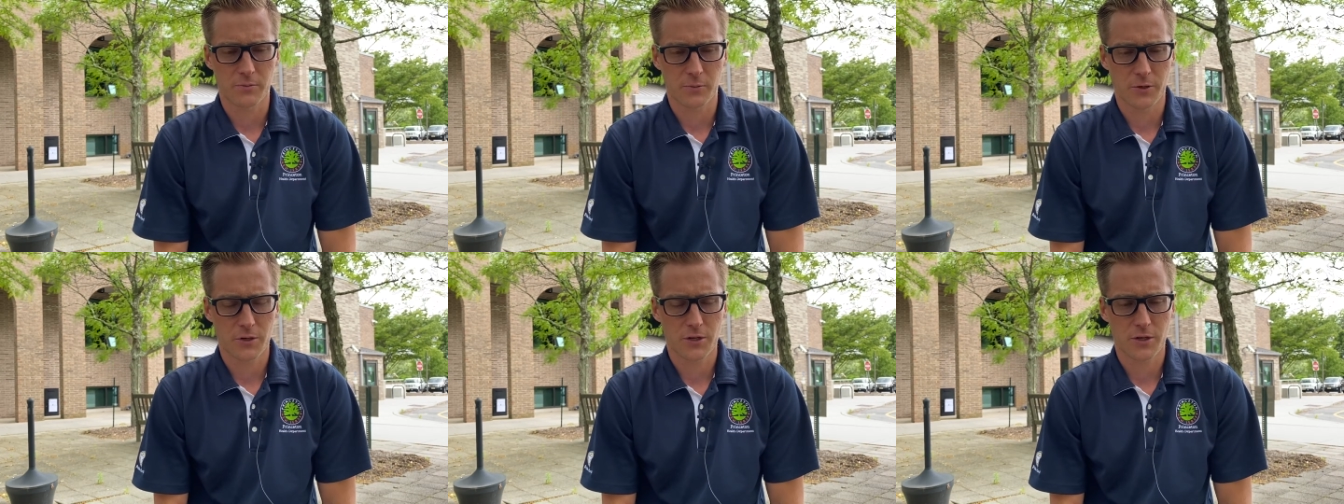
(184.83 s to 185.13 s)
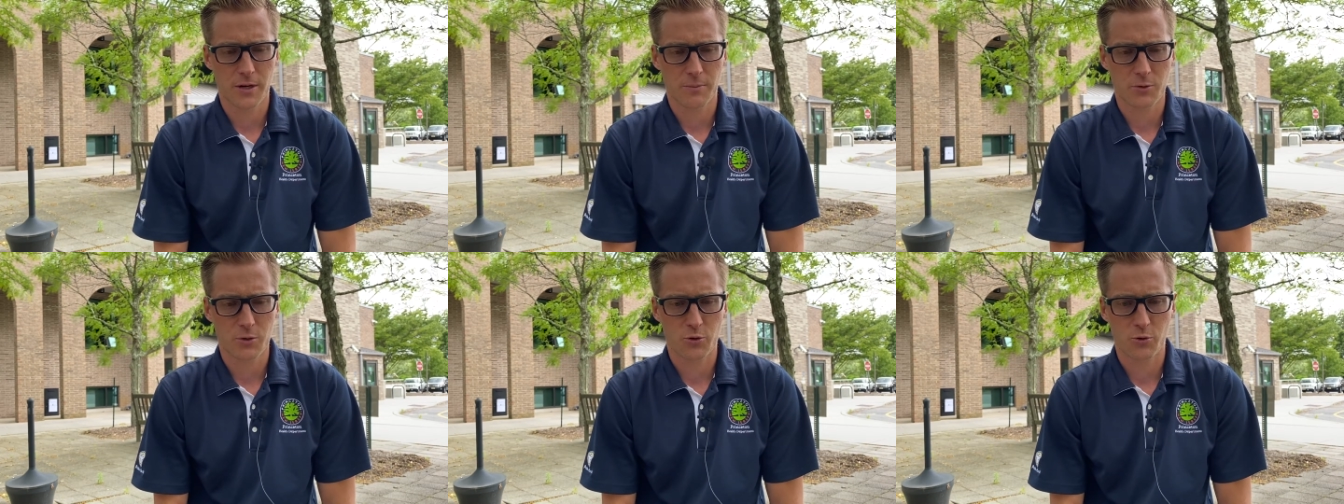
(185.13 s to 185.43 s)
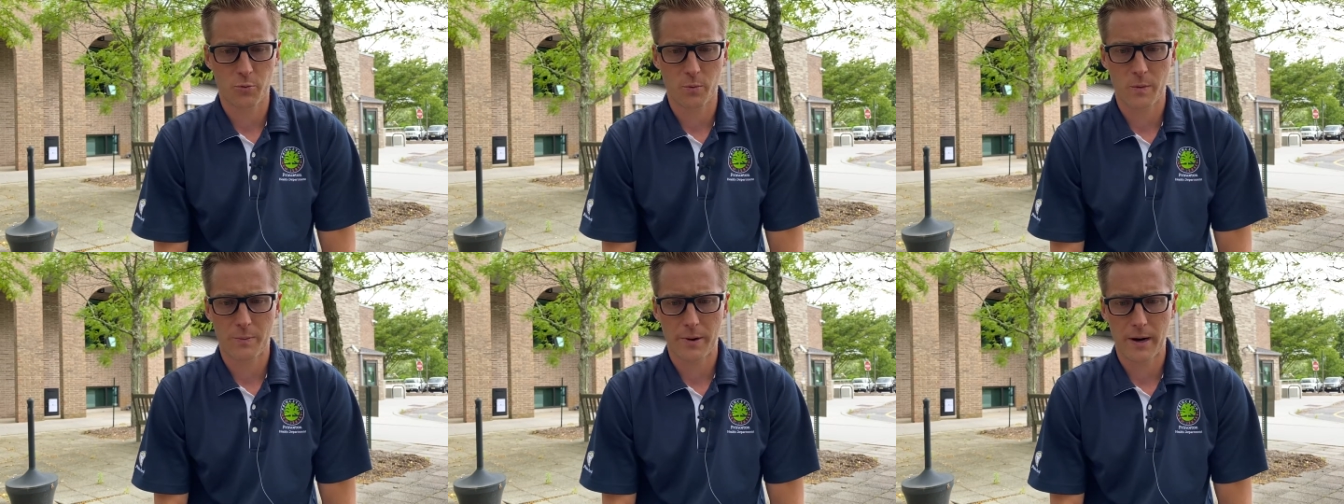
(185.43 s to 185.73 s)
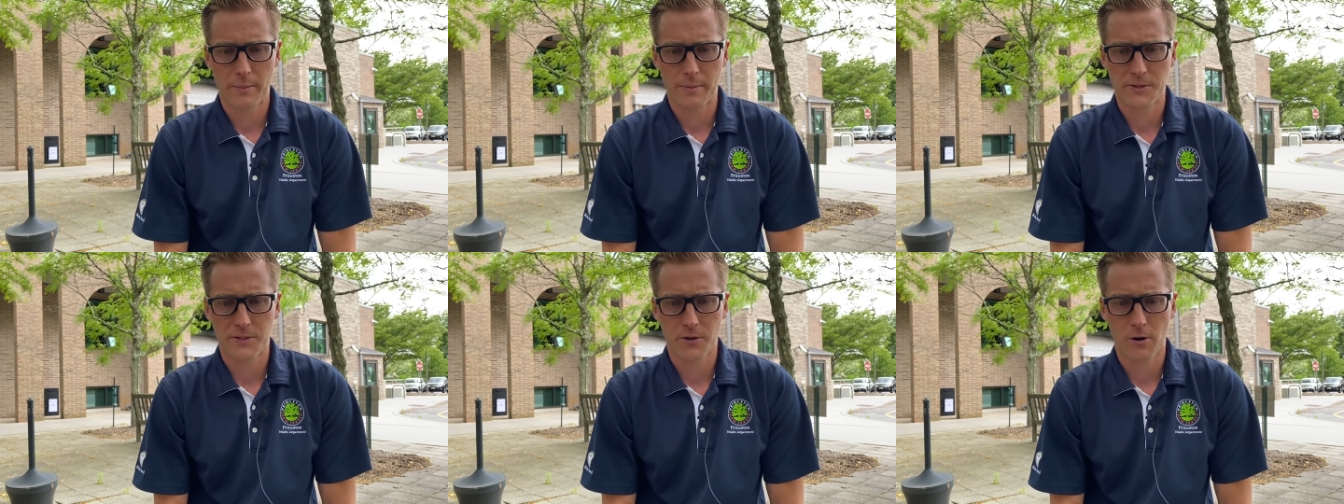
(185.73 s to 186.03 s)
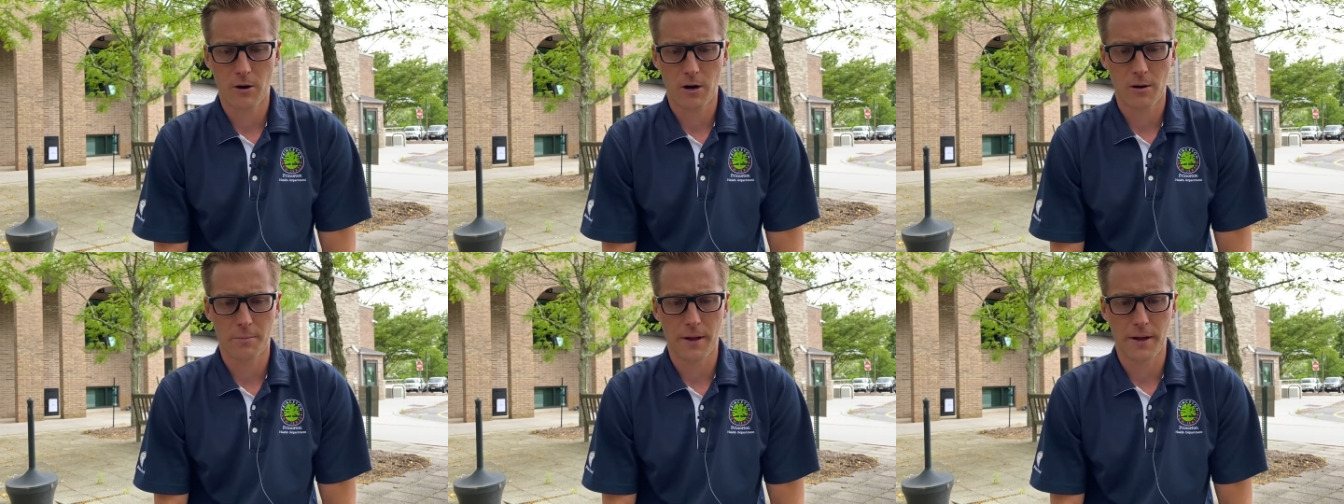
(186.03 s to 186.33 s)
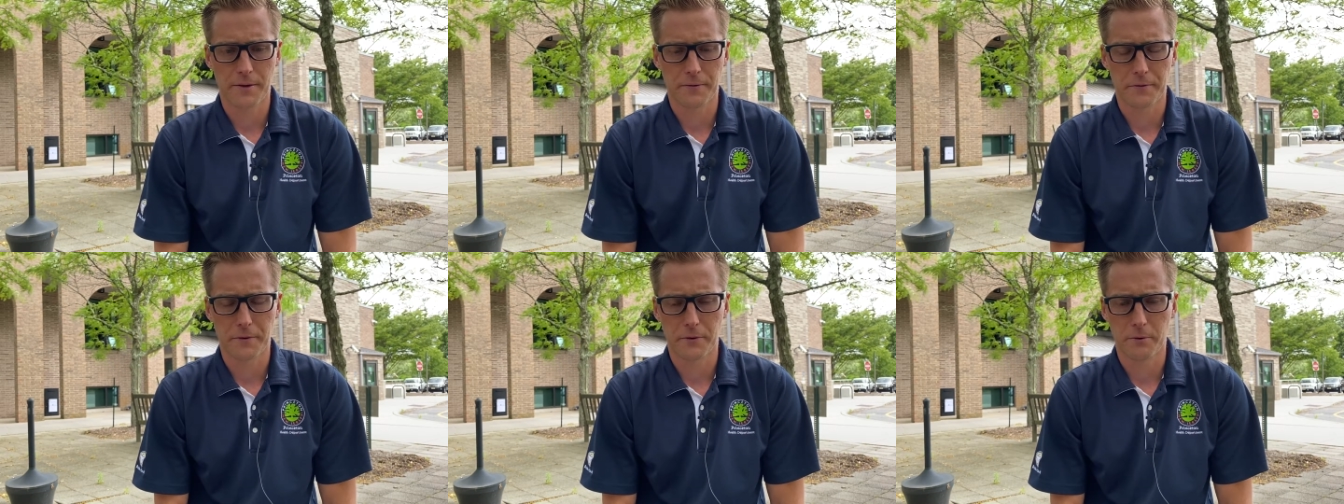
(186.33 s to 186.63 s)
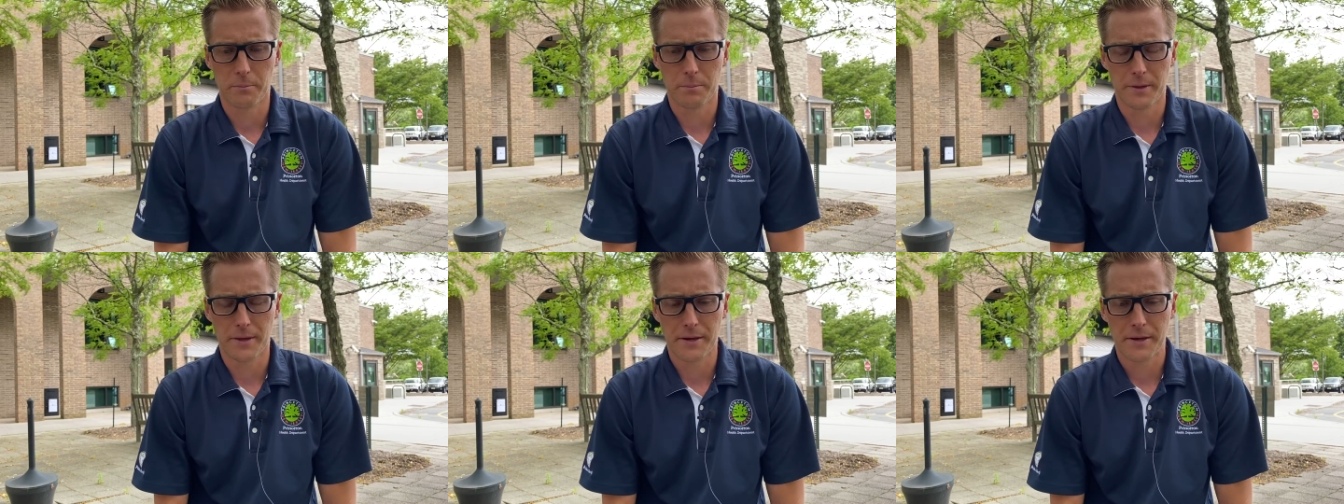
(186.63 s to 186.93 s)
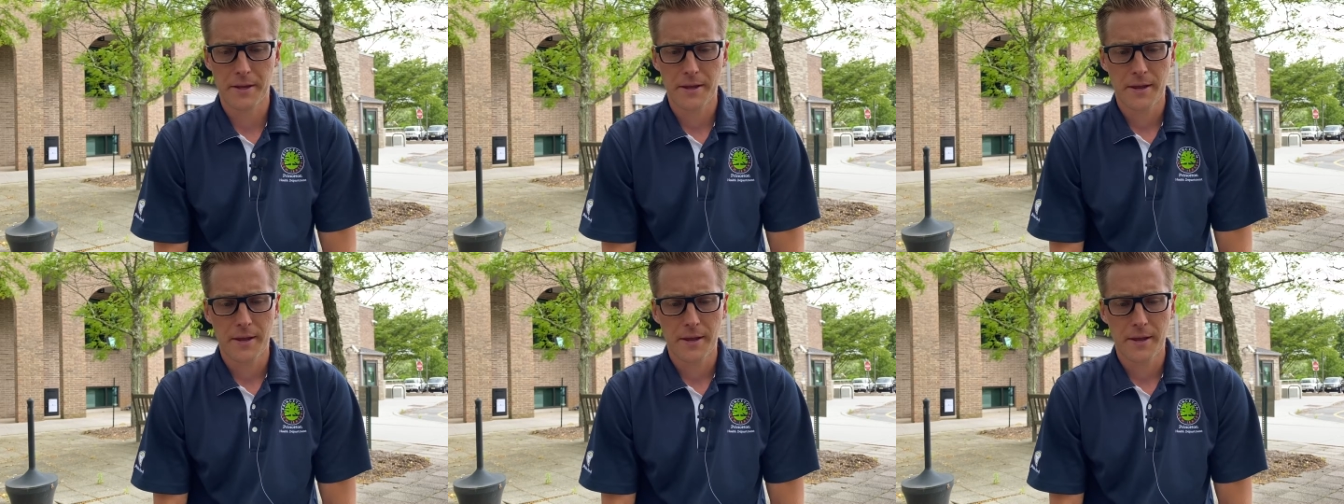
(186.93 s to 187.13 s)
which I'm sure we'll probably talk about a little bit.